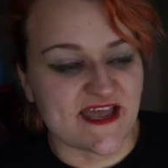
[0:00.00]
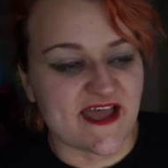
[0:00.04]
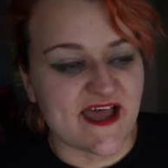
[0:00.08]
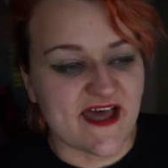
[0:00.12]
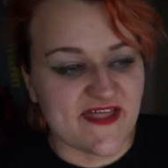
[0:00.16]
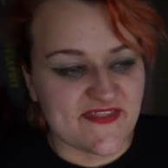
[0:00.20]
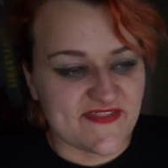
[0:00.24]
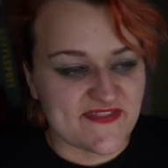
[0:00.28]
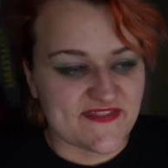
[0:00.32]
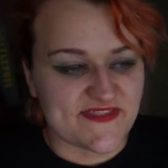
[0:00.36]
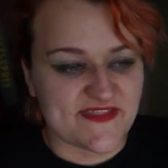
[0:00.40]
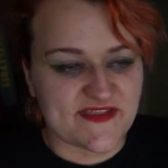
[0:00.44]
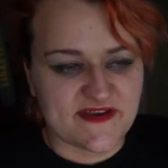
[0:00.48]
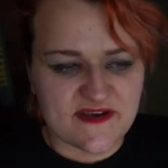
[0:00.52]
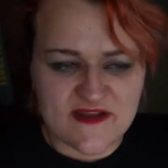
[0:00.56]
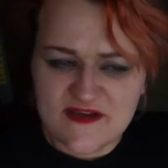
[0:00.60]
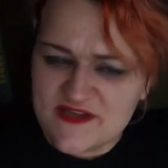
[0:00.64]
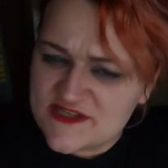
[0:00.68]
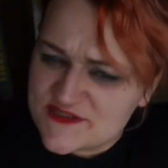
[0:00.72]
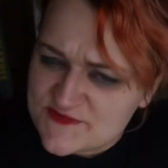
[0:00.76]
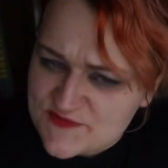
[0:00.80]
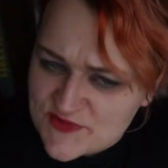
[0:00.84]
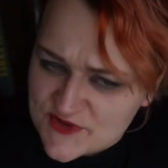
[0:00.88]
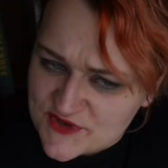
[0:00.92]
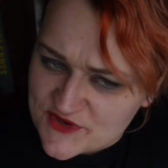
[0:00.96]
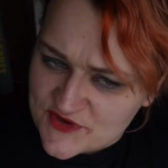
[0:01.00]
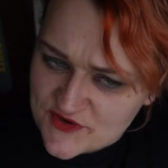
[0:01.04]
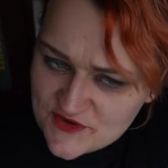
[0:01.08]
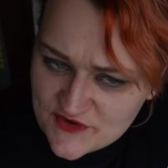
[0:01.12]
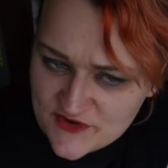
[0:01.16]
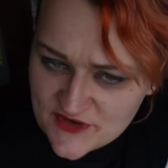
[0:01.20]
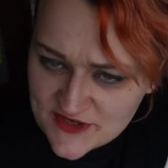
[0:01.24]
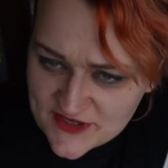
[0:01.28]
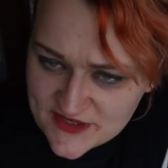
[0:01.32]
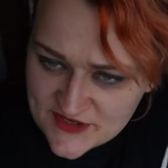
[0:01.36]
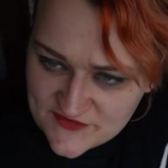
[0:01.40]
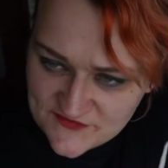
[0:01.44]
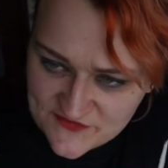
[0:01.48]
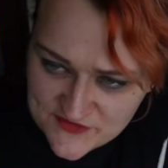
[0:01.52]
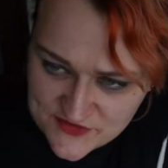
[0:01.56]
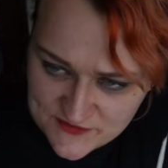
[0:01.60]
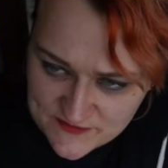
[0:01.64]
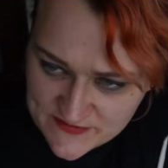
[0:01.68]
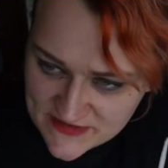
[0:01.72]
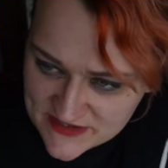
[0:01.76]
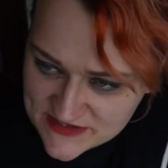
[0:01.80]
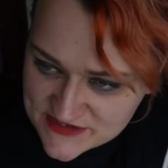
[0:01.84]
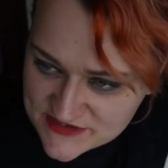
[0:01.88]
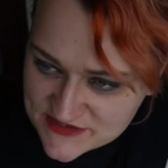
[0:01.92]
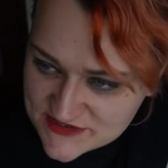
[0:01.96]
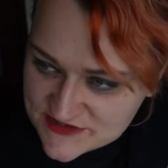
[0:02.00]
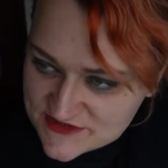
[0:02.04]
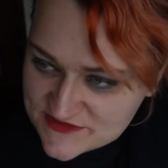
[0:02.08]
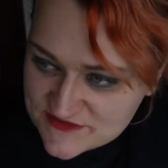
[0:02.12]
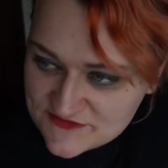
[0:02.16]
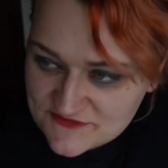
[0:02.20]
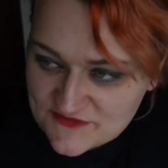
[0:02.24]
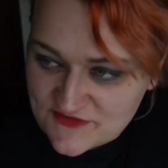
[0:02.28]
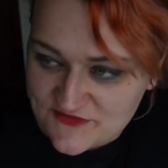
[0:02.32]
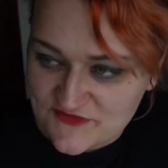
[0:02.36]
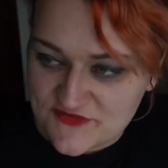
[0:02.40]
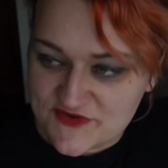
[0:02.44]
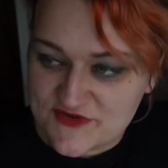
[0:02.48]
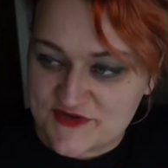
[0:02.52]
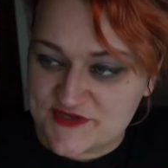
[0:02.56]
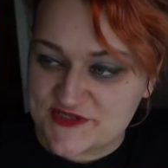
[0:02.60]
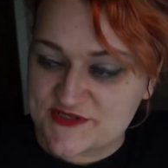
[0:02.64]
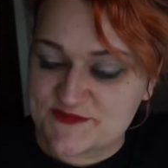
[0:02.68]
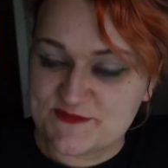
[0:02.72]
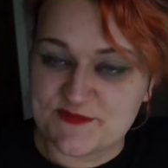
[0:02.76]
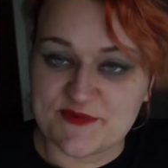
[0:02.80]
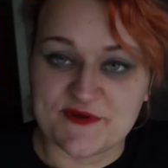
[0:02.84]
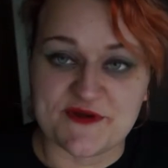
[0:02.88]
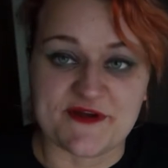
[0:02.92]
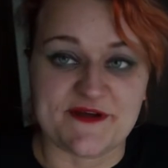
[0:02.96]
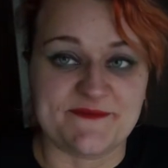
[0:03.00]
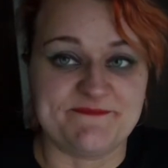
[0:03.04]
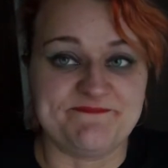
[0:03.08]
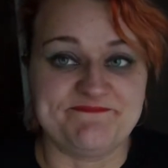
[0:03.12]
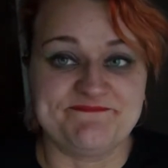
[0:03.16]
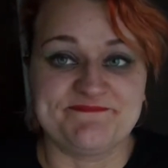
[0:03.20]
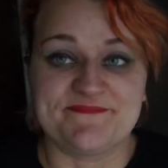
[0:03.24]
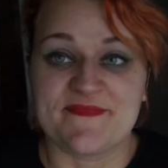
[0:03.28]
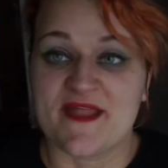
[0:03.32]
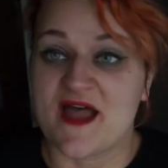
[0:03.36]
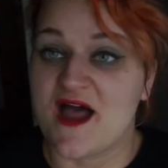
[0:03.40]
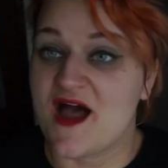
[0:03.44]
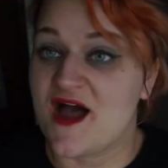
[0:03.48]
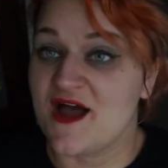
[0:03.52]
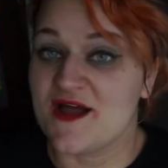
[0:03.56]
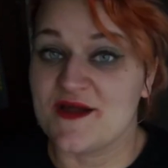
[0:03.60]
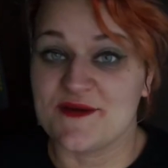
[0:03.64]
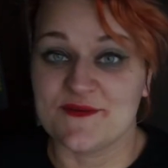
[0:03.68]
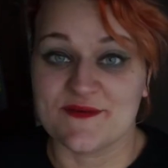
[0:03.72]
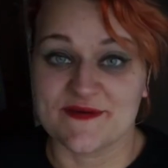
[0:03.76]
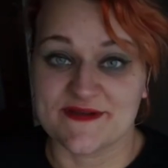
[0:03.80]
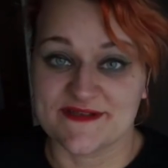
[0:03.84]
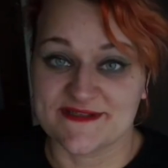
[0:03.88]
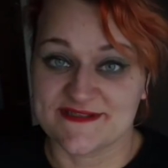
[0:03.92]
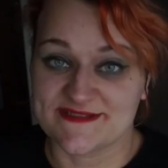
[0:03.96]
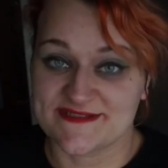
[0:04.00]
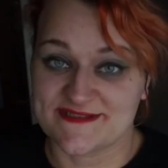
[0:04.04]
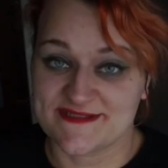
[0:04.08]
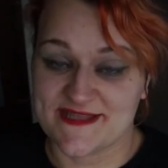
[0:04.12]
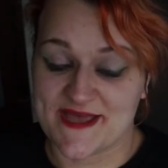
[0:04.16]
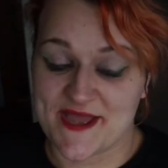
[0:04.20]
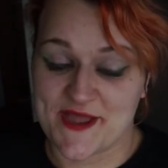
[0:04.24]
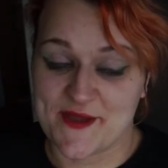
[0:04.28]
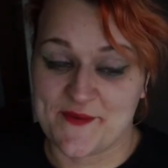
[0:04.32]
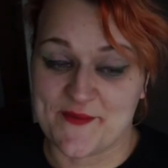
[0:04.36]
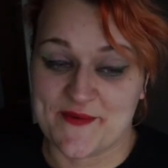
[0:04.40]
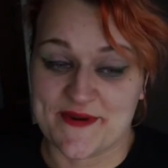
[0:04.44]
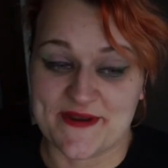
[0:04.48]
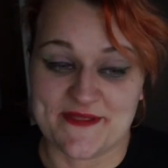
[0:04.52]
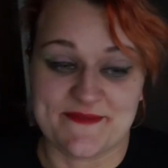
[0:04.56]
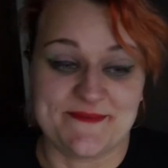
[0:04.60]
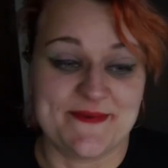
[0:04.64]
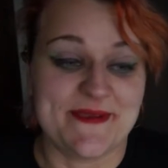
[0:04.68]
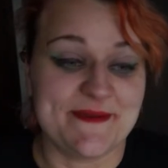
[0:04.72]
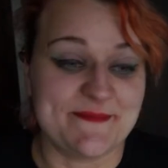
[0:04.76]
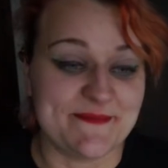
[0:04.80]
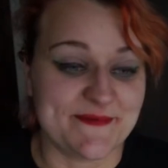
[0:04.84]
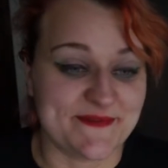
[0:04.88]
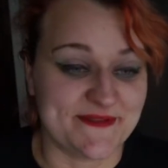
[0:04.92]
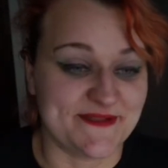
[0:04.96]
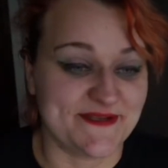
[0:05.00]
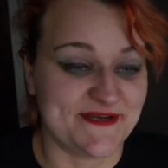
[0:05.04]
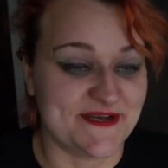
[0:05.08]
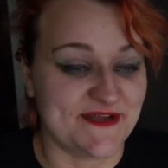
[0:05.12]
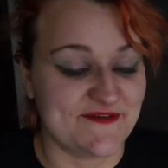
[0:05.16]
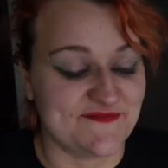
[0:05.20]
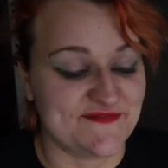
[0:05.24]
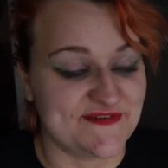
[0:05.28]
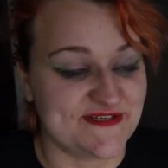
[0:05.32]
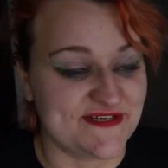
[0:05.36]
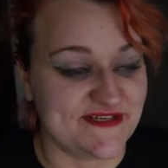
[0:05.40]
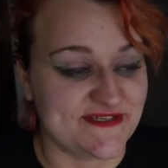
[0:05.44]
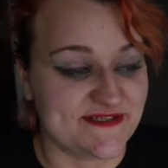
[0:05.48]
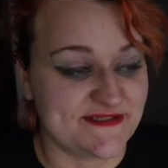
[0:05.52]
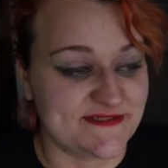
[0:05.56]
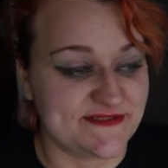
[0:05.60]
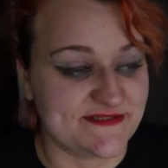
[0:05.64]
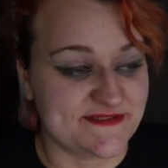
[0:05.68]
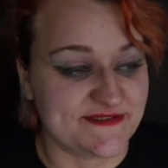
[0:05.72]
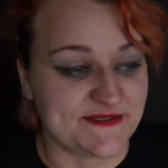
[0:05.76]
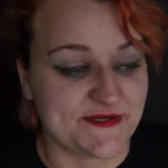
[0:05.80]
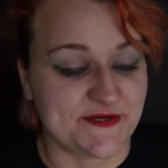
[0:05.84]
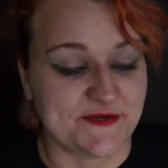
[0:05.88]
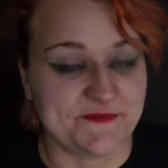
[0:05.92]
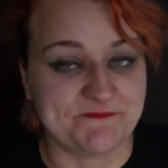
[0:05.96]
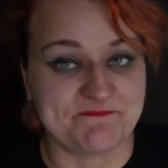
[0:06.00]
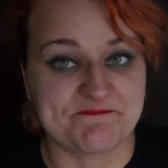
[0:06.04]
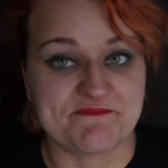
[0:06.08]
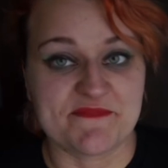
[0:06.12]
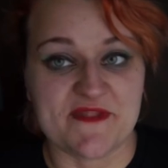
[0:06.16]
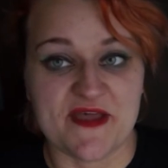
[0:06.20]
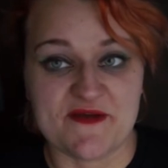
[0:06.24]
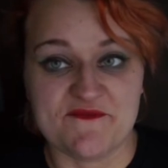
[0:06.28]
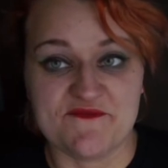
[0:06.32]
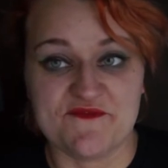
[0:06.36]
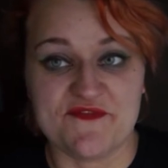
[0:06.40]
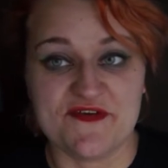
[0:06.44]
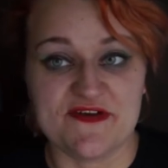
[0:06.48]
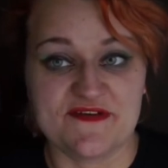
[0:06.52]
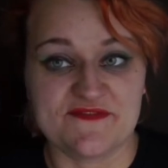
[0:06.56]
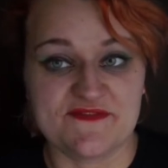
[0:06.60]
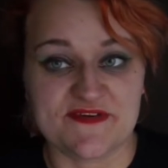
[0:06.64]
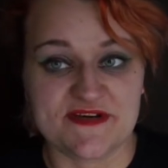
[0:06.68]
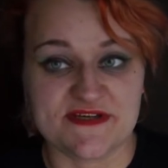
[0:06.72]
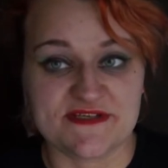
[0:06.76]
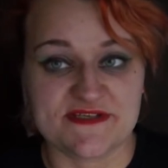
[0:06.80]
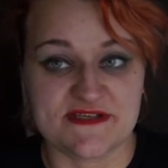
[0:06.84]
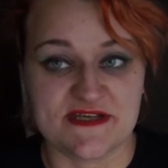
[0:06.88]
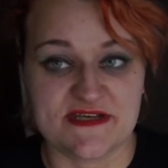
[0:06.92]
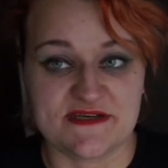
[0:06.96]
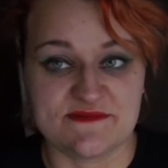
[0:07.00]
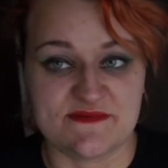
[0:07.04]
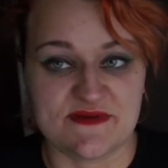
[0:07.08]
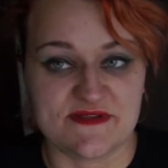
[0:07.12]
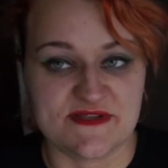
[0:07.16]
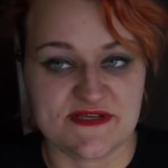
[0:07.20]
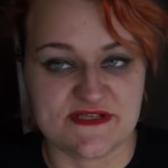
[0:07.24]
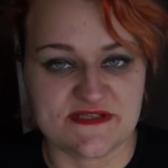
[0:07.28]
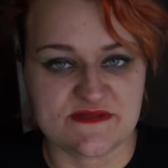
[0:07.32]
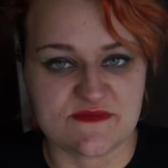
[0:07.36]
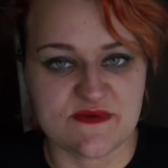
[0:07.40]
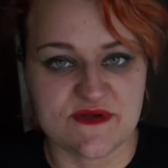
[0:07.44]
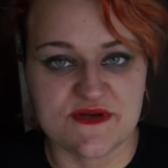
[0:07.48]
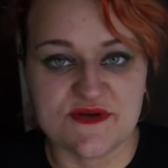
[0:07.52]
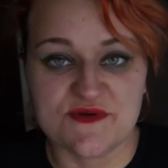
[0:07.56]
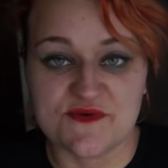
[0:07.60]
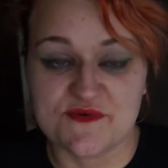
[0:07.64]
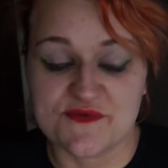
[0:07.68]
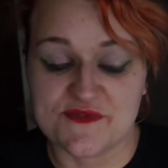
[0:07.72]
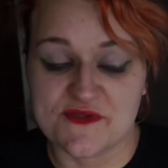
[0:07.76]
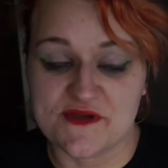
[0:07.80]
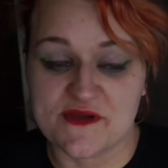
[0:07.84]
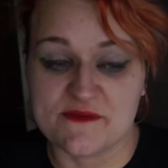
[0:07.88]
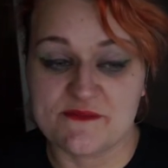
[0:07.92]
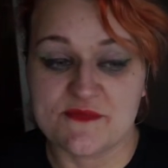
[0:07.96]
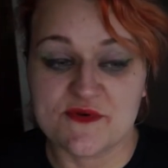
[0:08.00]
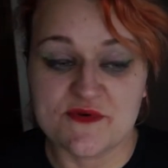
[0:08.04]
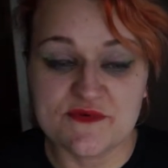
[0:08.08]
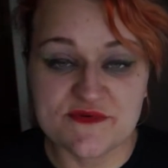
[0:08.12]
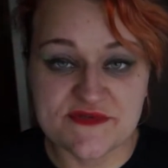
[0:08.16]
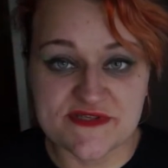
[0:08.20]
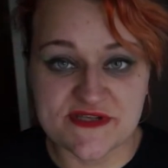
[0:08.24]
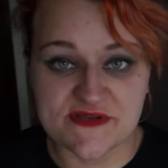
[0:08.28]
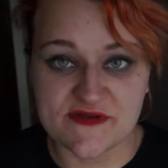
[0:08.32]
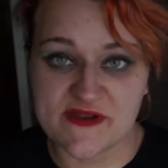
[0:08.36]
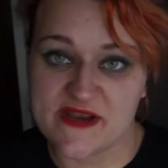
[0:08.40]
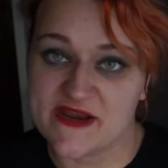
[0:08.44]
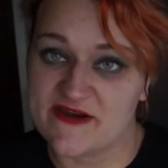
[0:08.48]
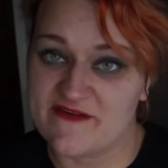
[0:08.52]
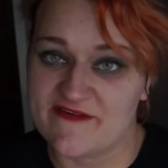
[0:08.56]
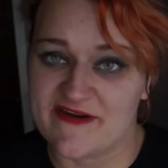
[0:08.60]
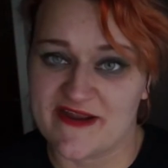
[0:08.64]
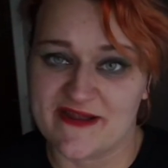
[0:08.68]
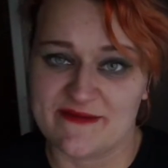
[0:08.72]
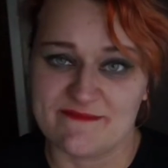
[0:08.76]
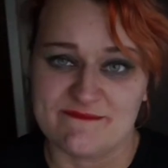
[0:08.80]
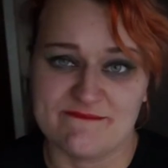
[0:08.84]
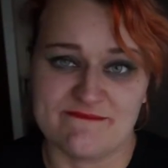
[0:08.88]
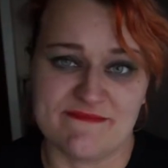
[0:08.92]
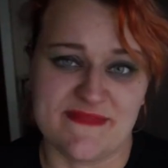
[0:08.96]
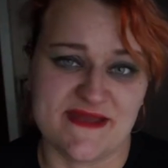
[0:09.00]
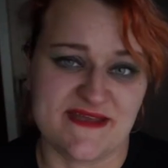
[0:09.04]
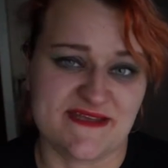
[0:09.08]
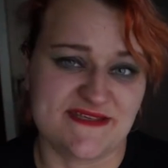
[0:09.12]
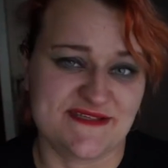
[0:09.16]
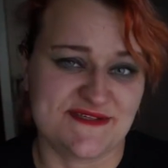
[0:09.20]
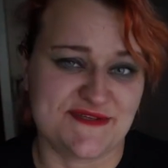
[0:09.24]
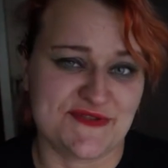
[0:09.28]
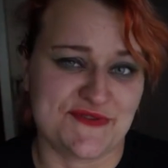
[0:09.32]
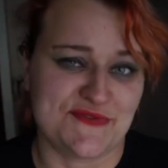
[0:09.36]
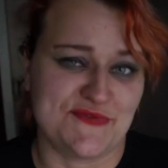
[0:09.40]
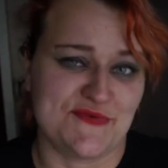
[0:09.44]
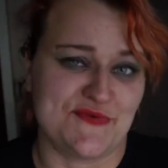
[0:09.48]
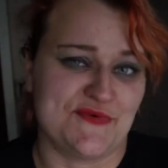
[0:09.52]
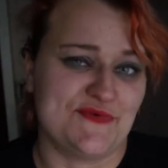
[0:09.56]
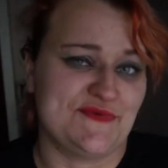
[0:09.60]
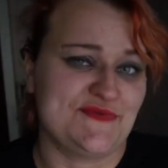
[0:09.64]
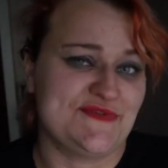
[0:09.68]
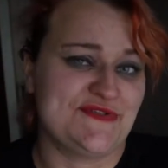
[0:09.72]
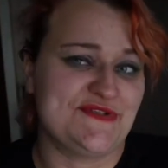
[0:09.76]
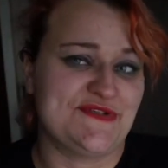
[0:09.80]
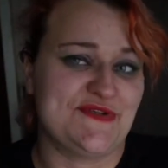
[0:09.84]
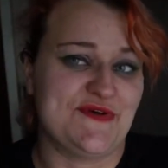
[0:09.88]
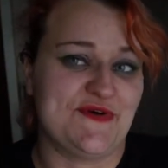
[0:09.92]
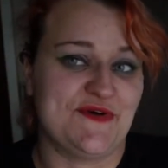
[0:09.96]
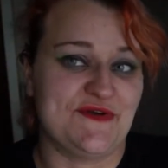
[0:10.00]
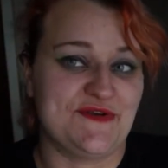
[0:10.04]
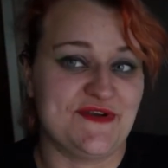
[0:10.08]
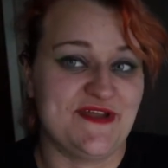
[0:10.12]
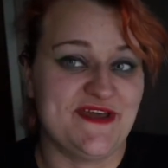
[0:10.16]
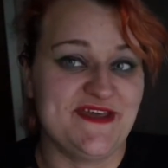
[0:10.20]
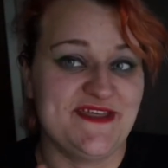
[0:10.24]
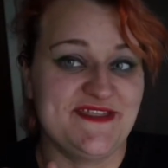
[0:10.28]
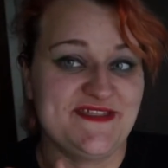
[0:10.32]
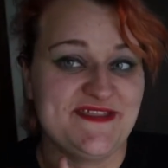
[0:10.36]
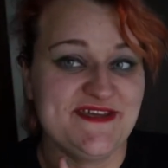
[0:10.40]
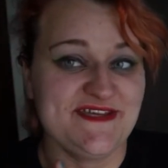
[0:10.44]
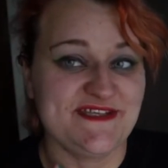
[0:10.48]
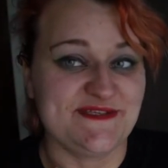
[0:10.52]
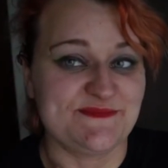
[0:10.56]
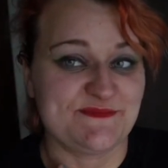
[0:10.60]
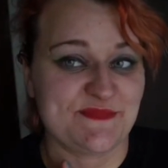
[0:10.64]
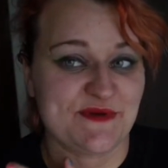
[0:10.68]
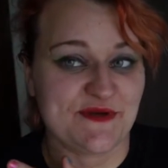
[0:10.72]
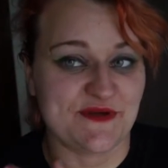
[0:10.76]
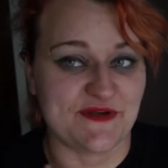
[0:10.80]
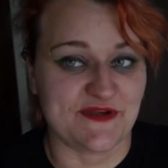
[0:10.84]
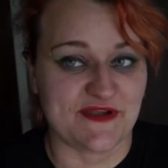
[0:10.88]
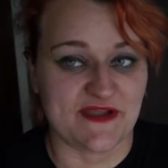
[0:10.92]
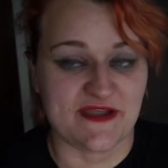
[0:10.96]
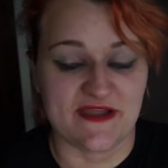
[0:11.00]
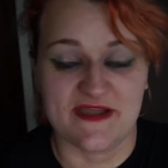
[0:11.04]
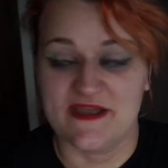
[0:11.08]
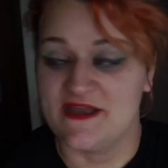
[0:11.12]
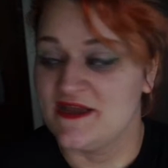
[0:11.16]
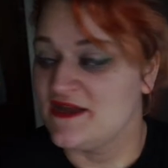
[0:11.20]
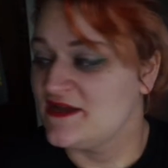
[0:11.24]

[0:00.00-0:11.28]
And the last book got like a few mixed reviews, but I was like one of the people that loved it, so I'm very, very excited about this one, although I'm also hearing mixed thoughts on this book.